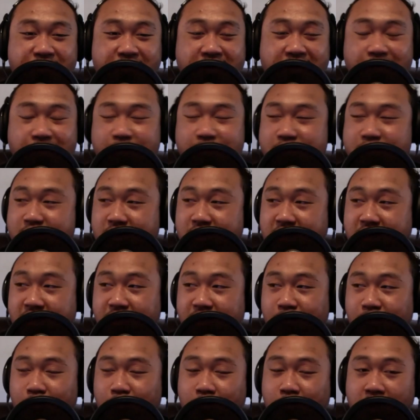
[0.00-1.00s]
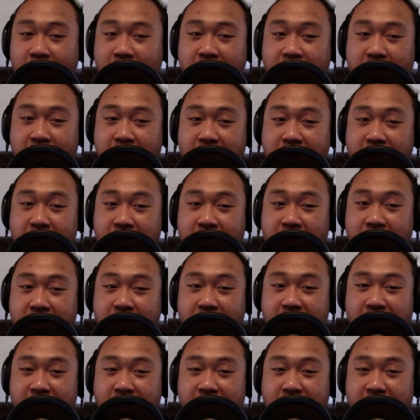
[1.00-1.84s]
and I'm just like, why?